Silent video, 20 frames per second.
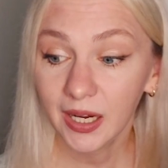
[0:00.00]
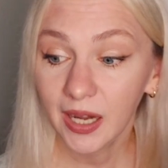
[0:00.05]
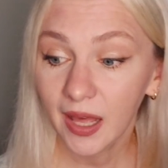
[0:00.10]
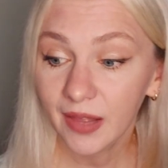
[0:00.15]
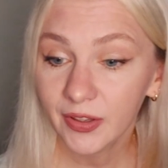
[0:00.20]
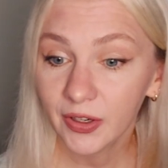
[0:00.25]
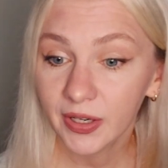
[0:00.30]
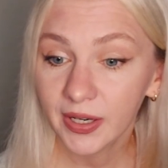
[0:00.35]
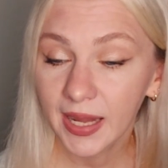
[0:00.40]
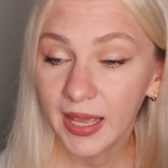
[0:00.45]

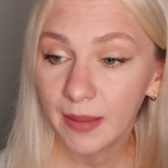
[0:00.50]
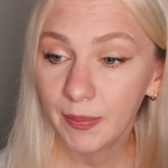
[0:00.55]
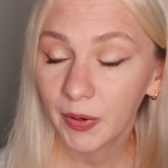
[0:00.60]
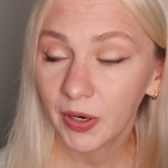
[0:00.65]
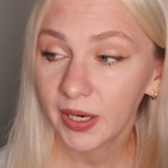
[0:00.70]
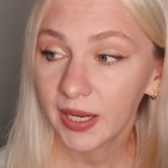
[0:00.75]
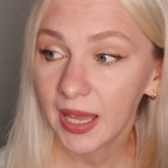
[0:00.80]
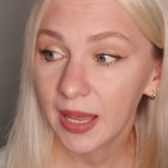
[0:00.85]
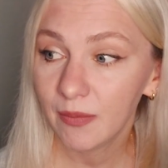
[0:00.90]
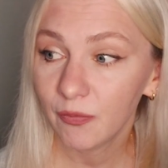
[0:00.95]
another
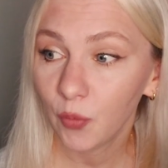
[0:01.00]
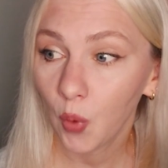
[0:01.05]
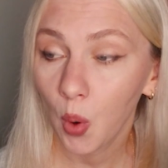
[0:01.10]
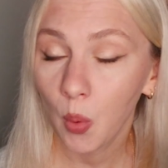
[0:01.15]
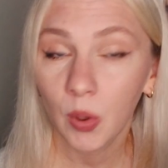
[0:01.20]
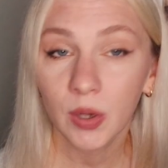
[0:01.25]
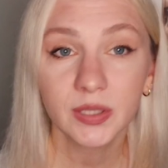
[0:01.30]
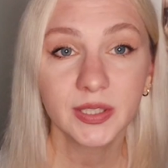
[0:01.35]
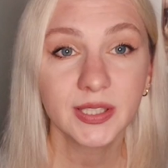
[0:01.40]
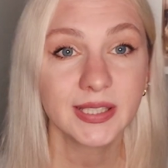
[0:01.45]
neighbor came
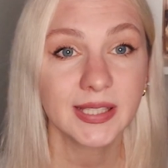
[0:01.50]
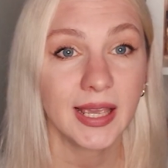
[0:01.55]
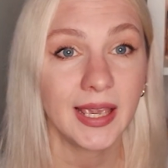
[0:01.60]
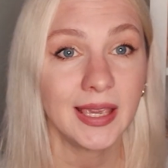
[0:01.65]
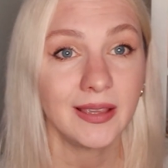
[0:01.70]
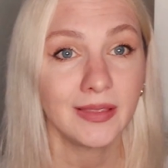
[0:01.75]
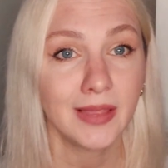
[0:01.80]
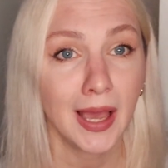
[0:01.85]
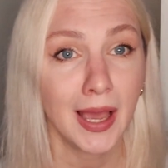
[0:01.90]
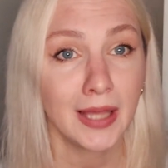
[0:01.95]
forward
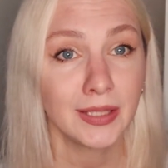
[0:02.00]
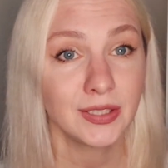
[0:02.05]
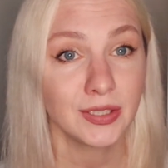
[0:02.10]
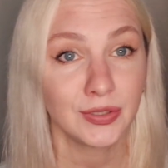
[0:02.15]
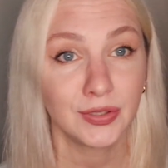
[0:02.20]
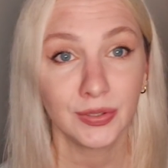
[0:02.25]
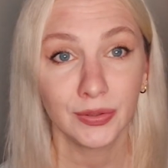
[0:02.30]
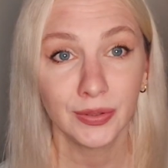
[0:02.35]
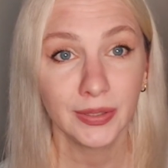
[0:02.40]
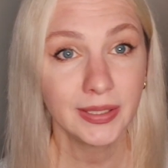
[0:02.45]
saying
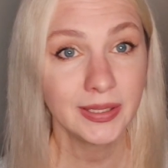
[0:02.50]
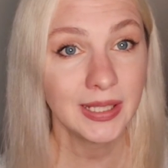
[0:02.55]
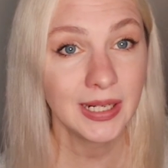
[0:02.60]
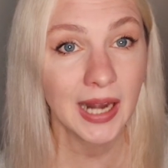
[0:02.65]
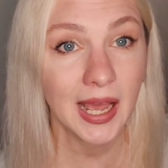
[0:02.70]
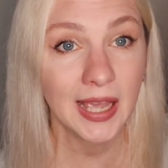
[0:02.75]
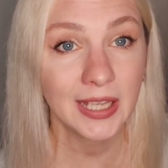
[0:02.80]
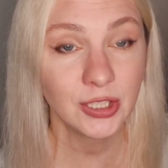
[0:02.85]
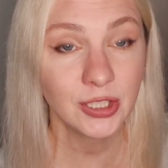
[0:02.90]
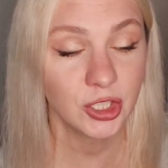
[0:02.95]
that during the
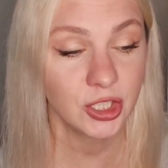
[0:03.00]
night